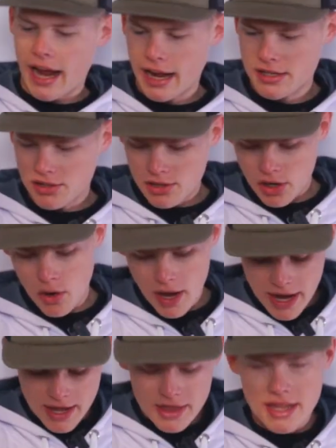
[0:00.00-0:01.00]
And so
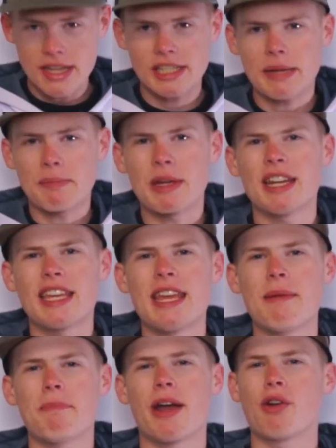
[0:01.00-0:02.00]
in this, I'm gonna
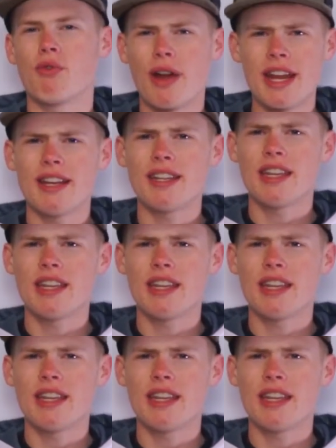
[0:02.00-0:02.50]
keep my rain